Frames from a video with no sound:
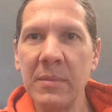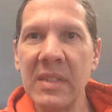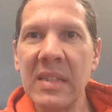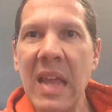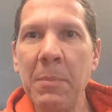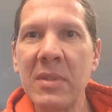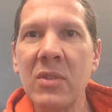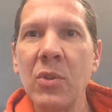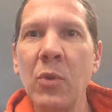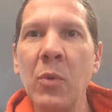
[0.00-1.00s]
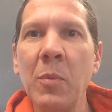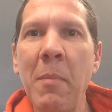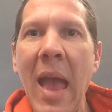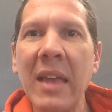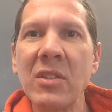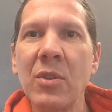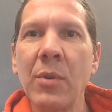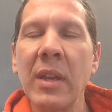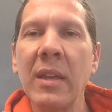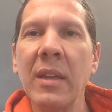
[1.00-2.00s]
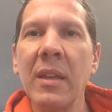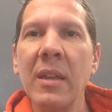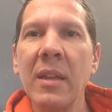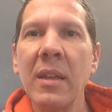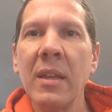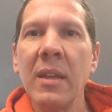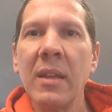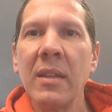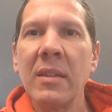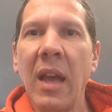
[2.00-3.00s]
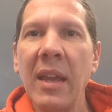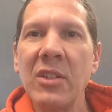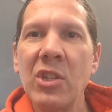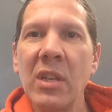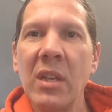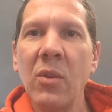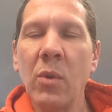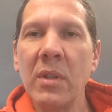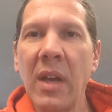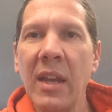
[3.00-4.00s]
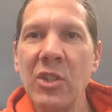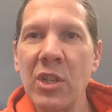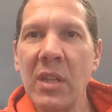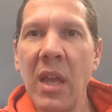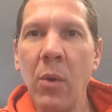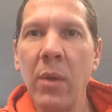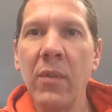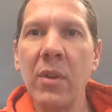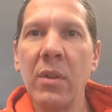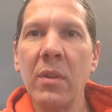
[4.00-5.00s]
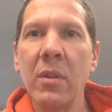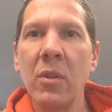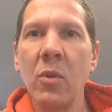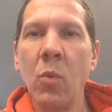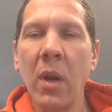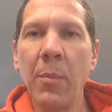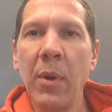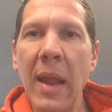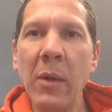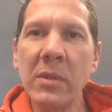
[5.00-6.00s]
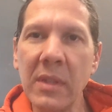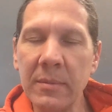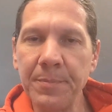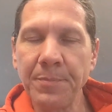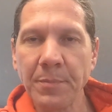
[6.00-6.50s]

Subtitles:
steps to mastering Tai Chi or Taiji, however you want to pronounce it.